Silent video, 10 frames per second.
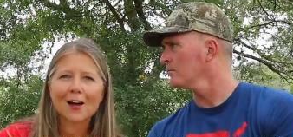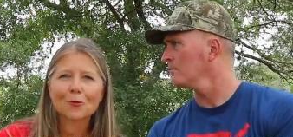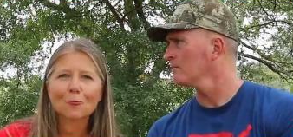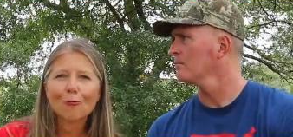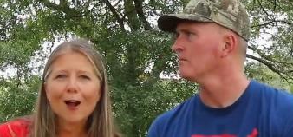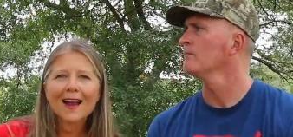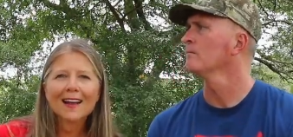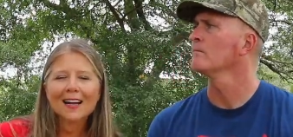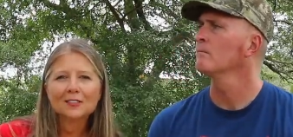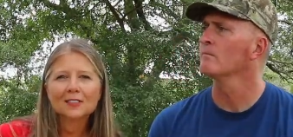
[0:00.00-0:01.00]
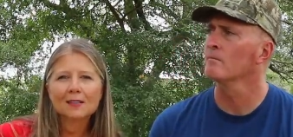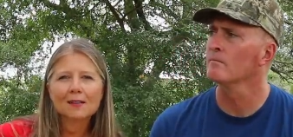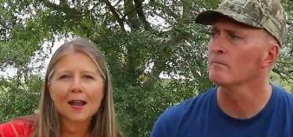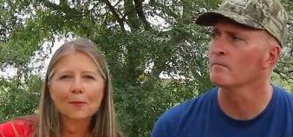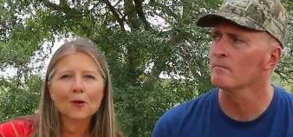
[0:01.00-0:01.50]
Speaker 1: out right outside
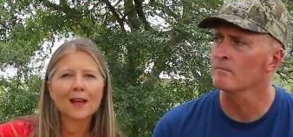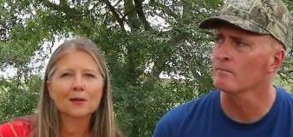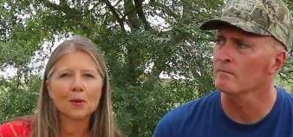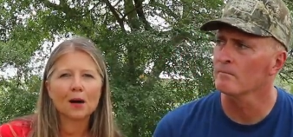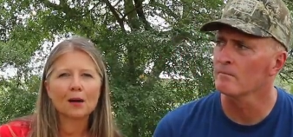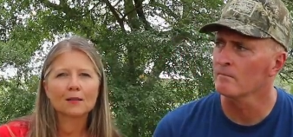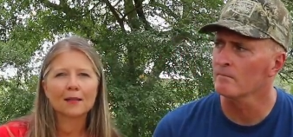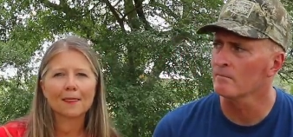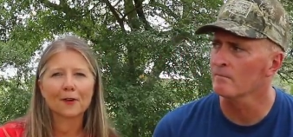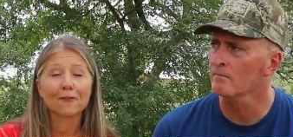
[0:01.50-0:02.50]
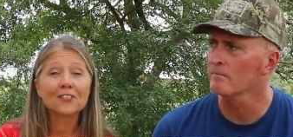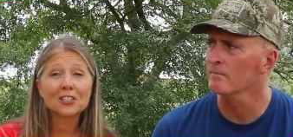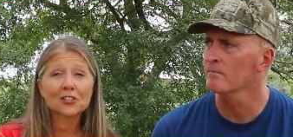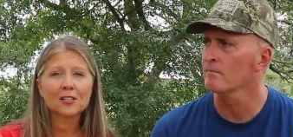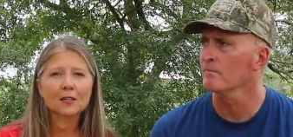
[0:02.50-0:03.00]
the camera at a pond. They're
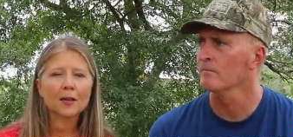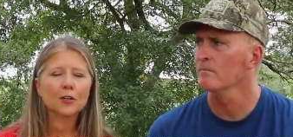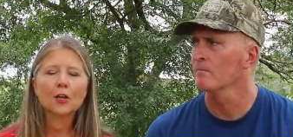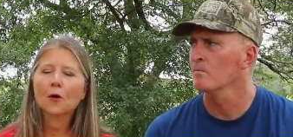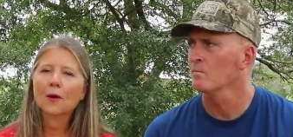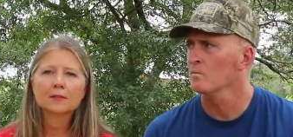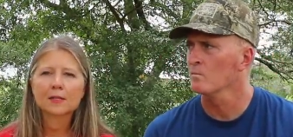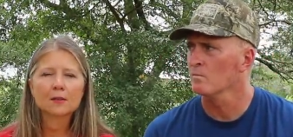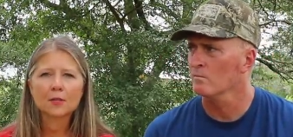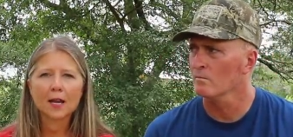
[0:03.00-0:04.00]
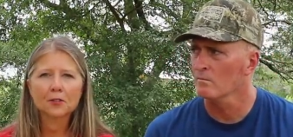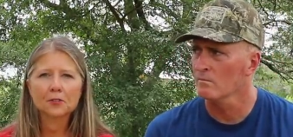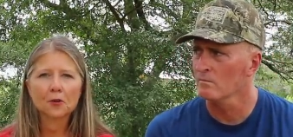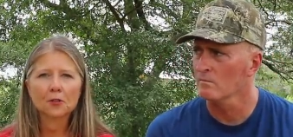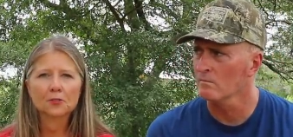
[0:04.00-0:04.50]
fishing, and you know how sound
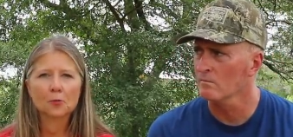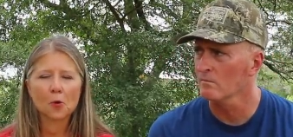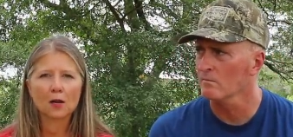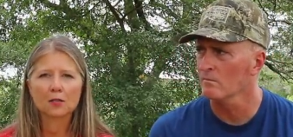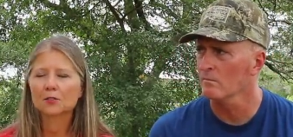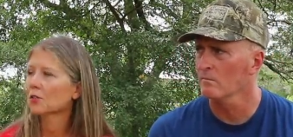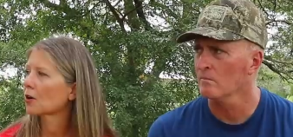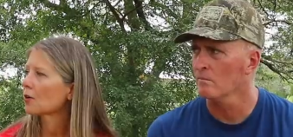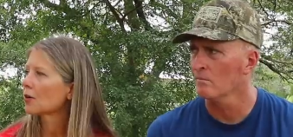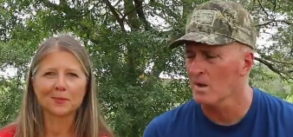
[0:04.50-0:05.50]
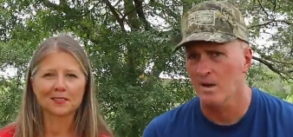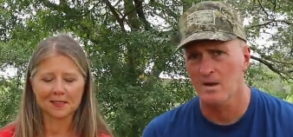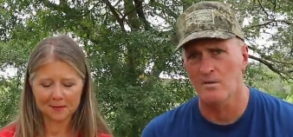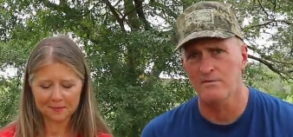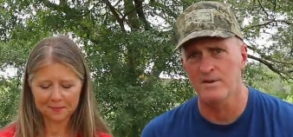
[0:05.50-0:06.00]
carries across the water. So,
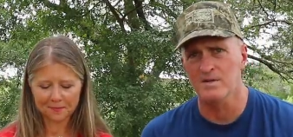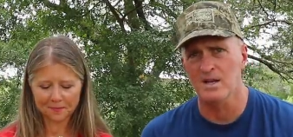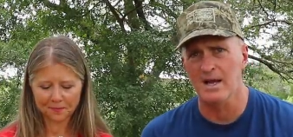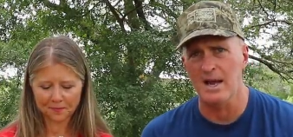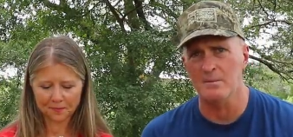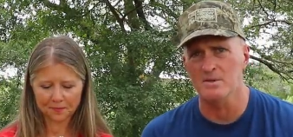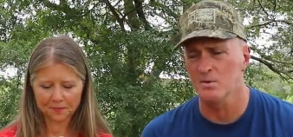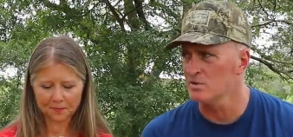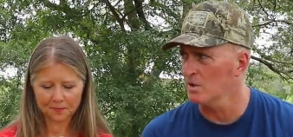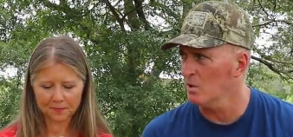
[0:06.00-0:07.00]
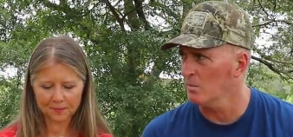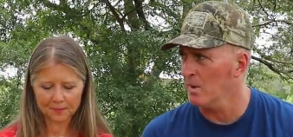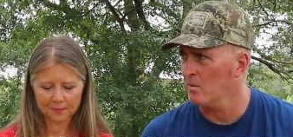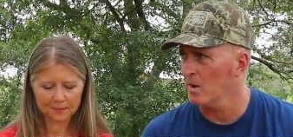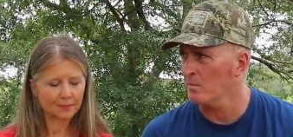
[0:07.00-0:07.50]
no
Speaker 2: fishing like I was used to doing.
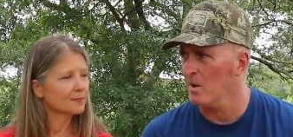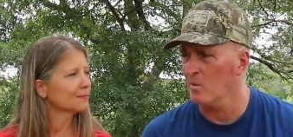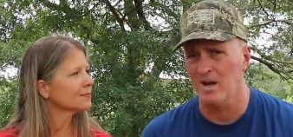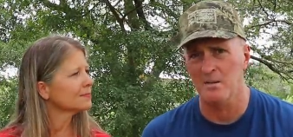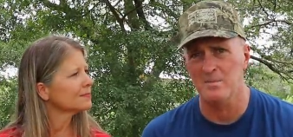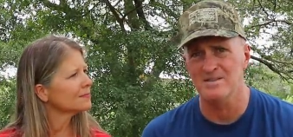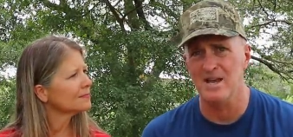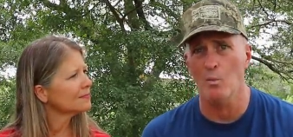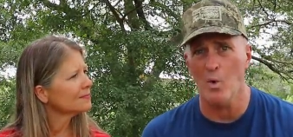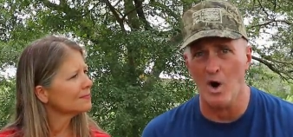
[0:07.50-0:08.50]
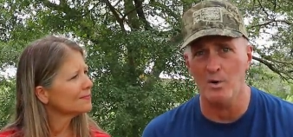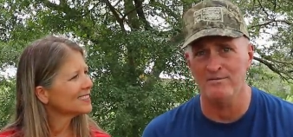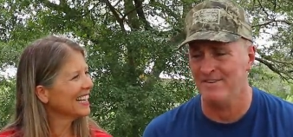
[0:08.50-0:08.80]
My grandpa wouldn't let me say a word